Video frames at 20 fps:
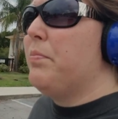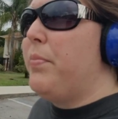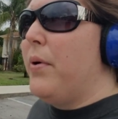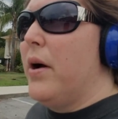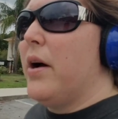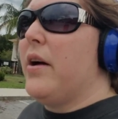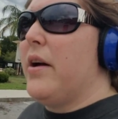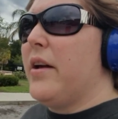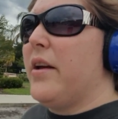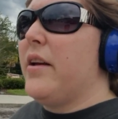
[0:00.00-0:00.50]

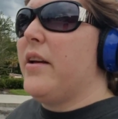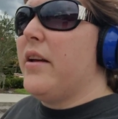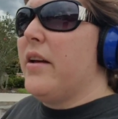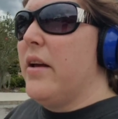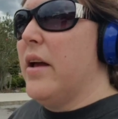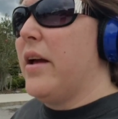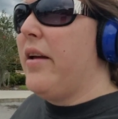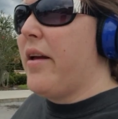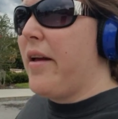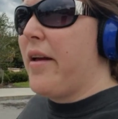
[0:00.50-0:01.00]
But
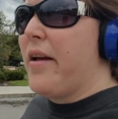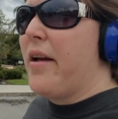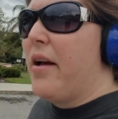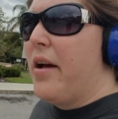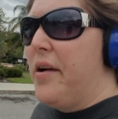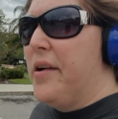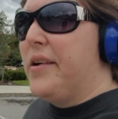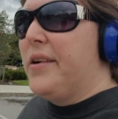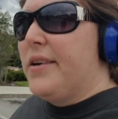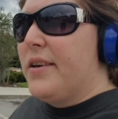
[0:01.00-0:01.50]

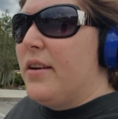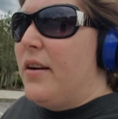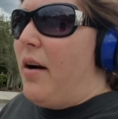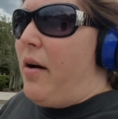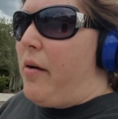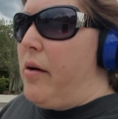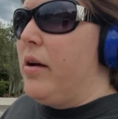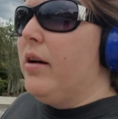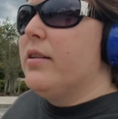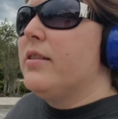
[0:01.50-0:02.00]

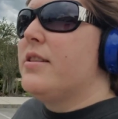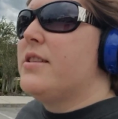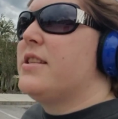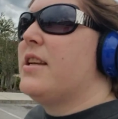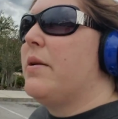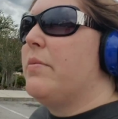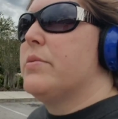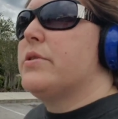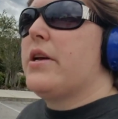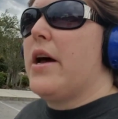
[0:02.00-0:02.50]
at the
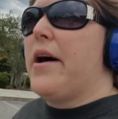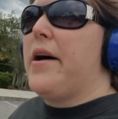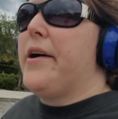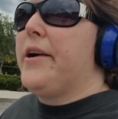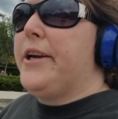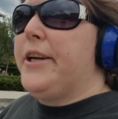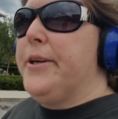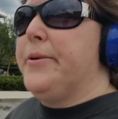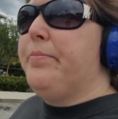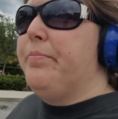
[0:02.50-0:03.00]
same
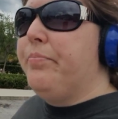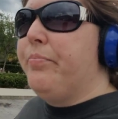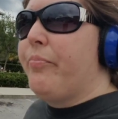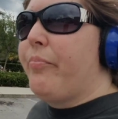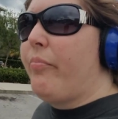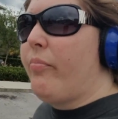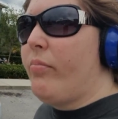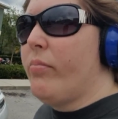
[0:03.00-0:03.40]
time,